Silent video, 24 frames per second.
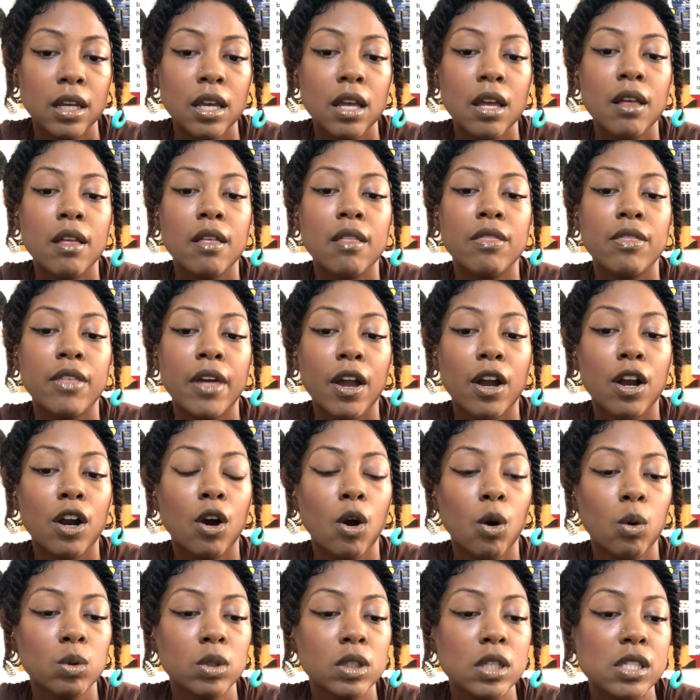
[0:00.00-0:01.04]
They are
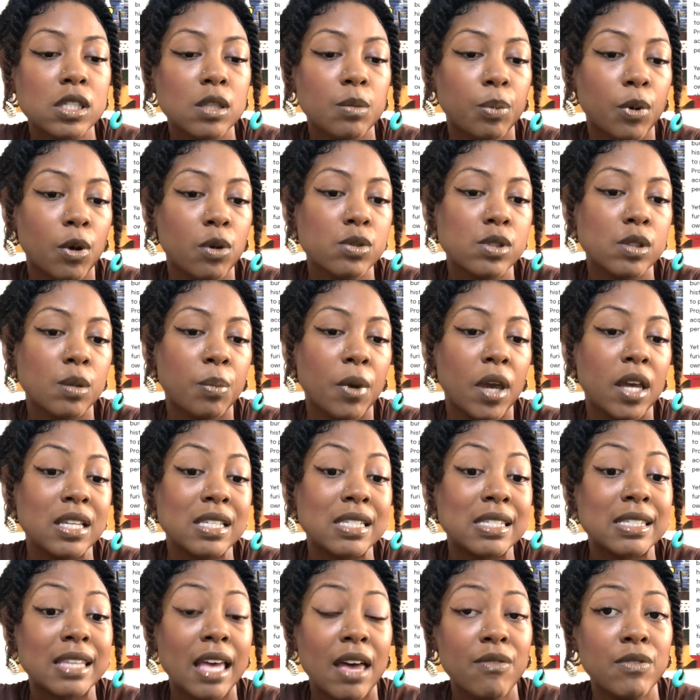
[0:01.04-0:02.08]
only supposed to pay
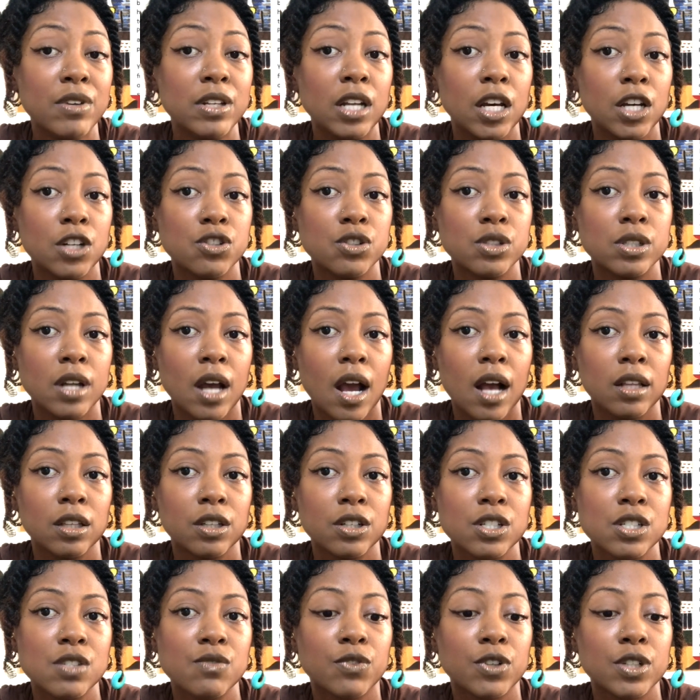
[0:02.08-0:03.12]
$700
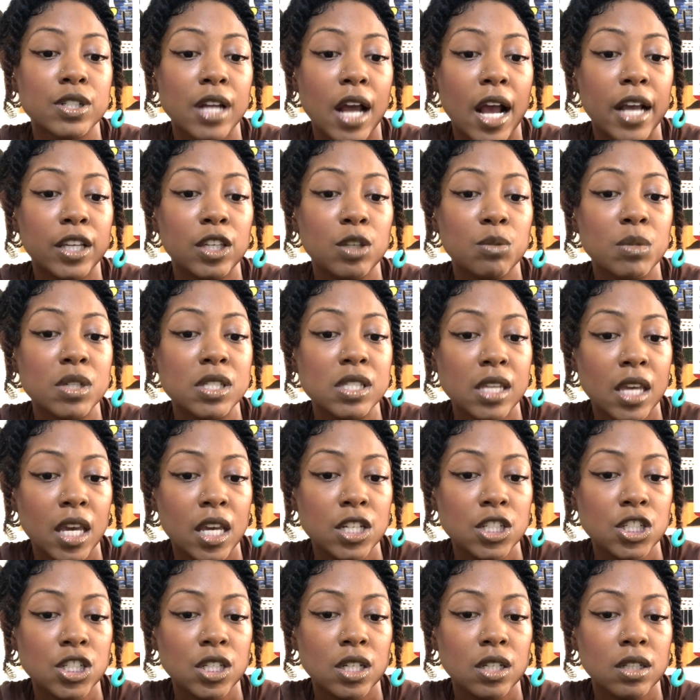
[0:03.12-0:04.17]
for
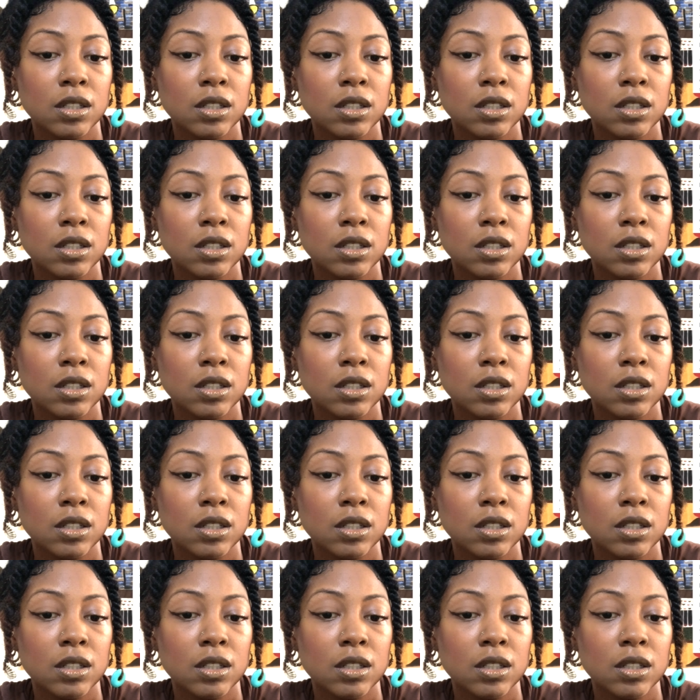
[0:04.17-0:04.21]
documentation."